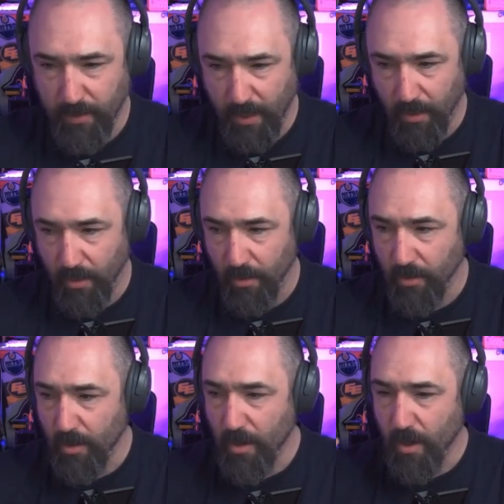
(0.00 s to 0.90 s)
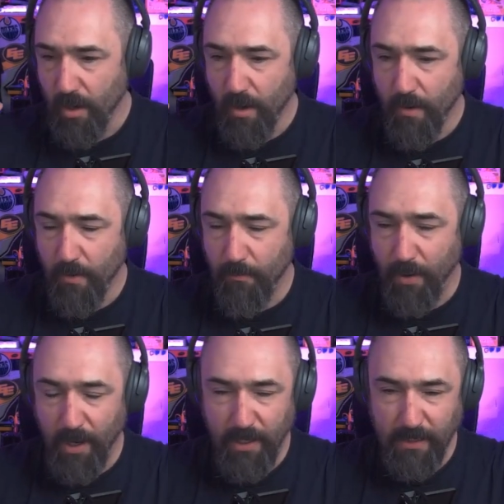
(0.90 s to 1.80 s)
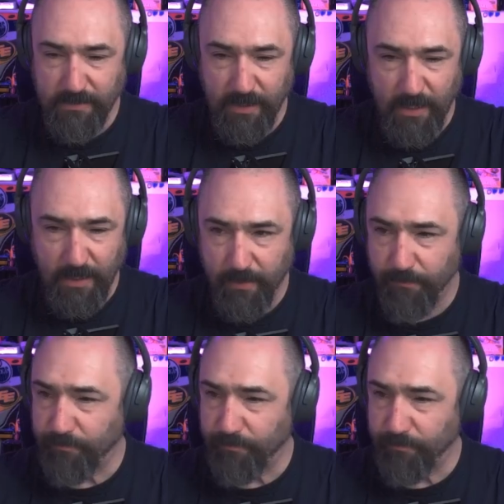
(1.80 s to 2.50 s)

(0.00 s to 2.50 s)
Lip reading: care. But it's like,